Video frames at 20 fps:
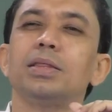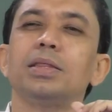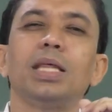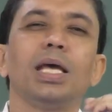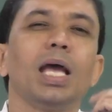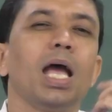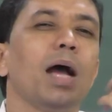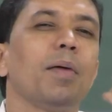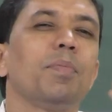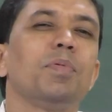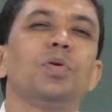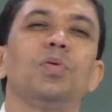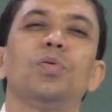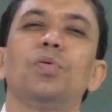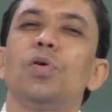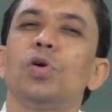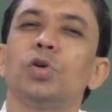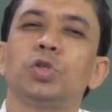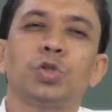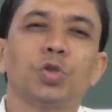they have
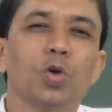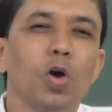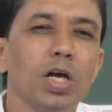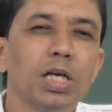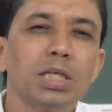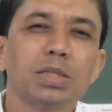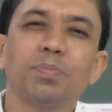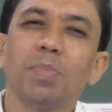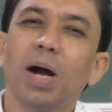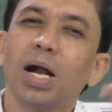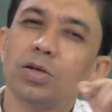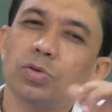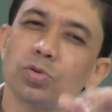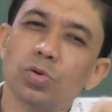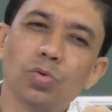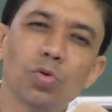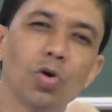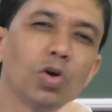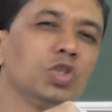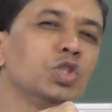no choice but
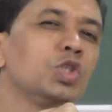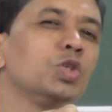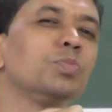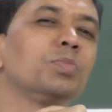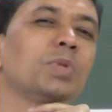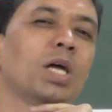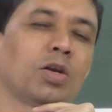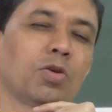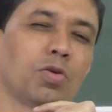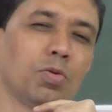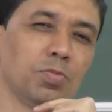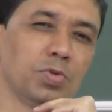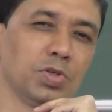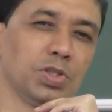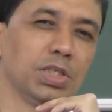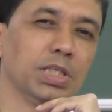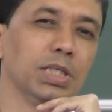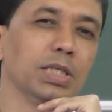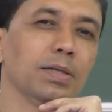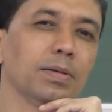to consume that
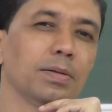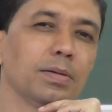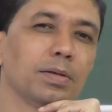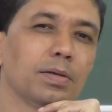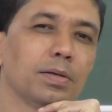commodity.